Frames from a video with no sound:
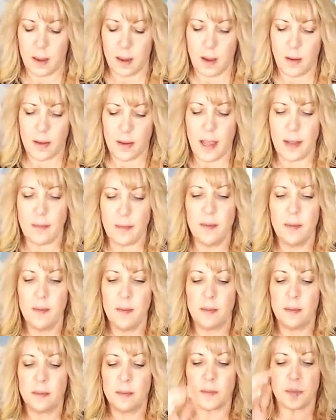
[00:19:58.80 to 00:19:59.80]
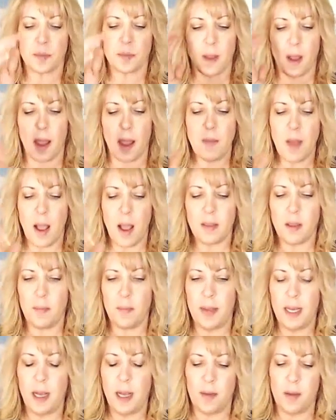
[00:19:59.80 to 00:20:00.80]
Okay, I'm not the
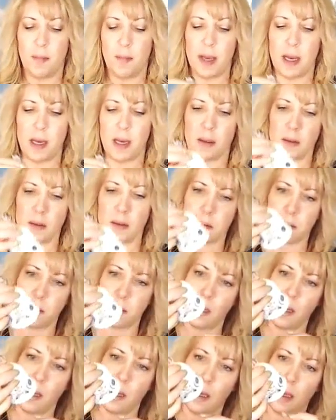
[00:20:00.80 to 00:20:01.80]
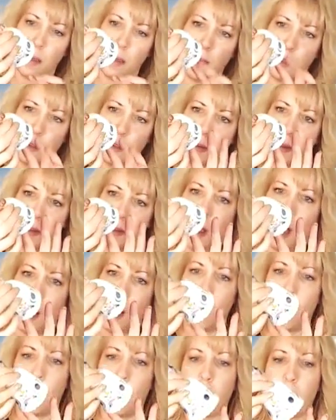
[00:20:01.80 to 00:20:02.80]
big on the bells, and this one's not
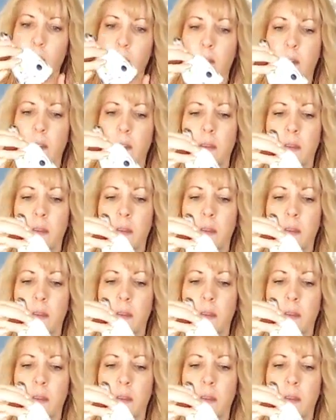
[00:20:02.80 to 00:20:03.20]
marked.